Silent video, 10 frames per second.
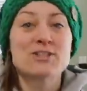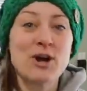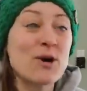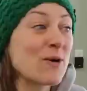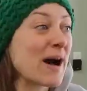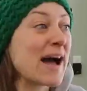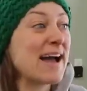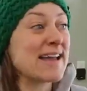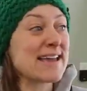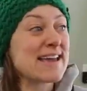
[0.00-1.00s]
so
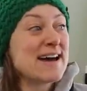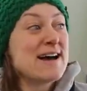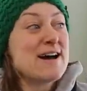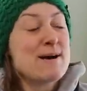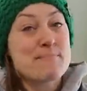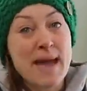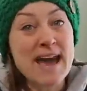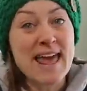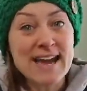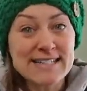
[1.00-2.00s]
I
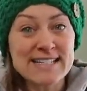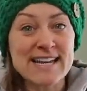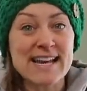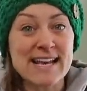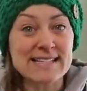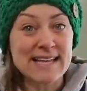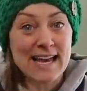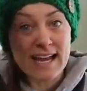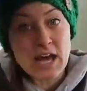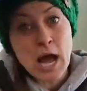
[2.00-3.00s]
panicked and I
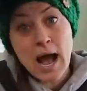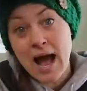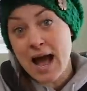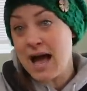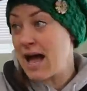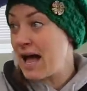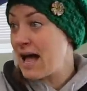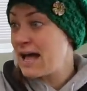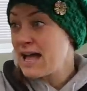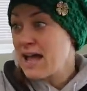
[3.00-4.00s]
said,
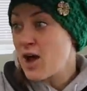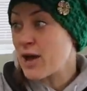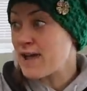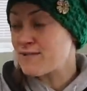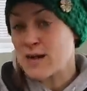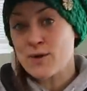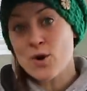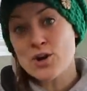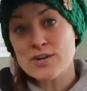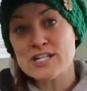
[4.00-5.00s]
ah. okay, if they were
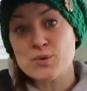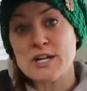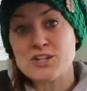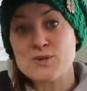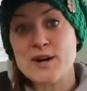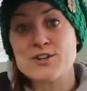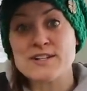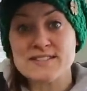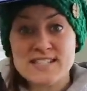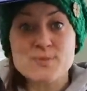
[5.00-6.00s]
ordering
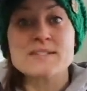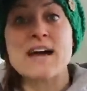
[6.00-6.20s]
2,200 and this was